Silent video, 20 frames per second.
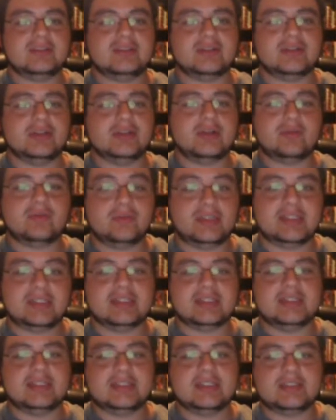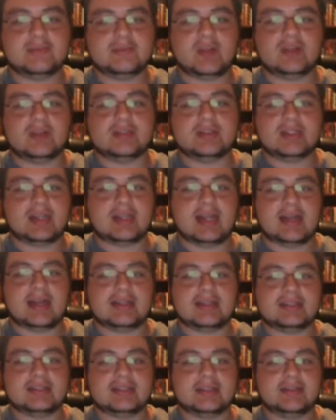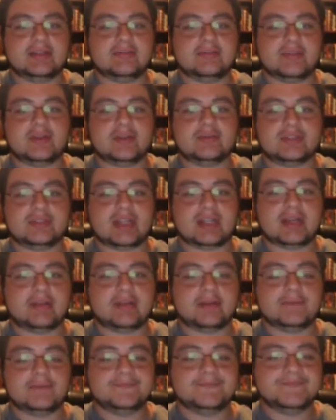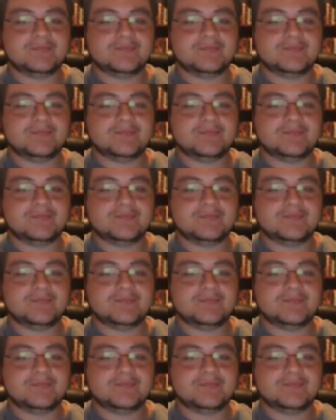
so you don't really need to multi-class any of those either.